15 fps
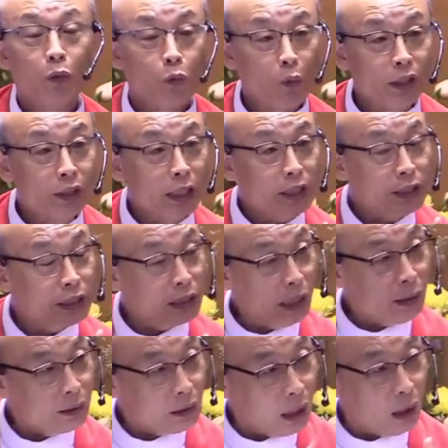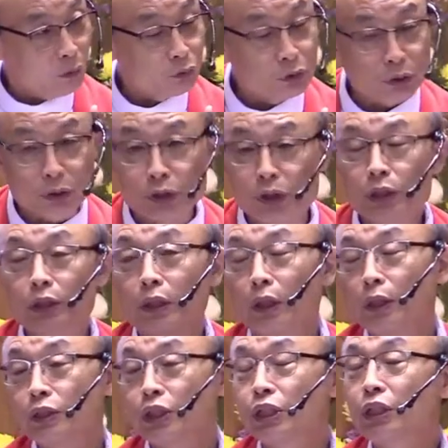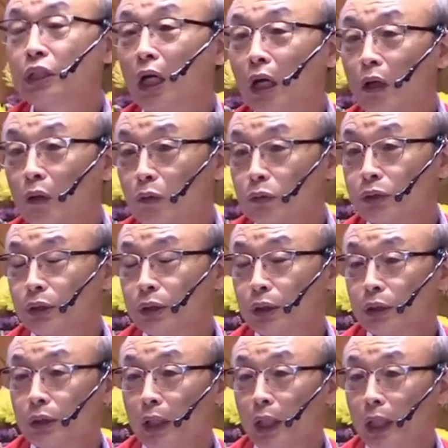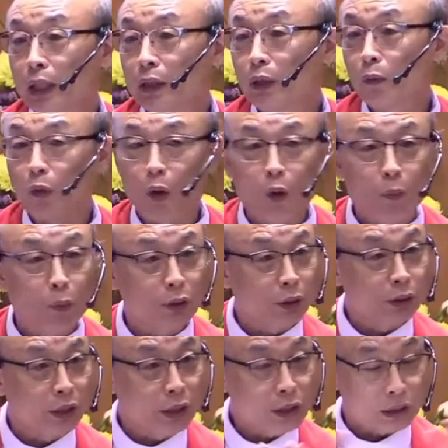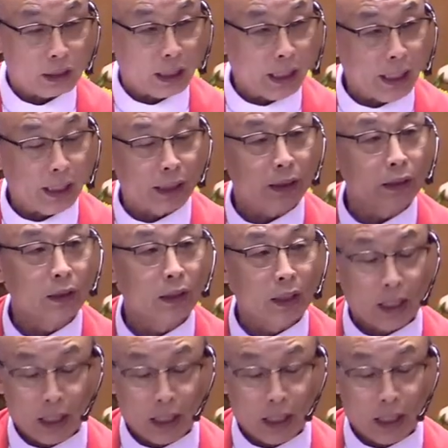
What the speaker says: when they send out the scouts and over this land,